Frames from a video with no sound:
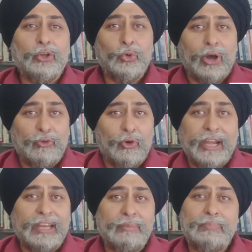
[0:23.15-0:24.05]
to
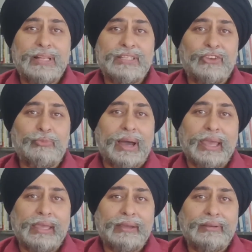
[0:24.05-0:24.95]
avoid impulsive
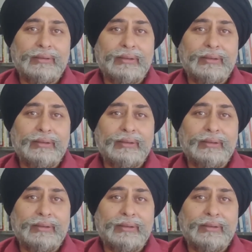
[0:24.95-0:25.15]
buying,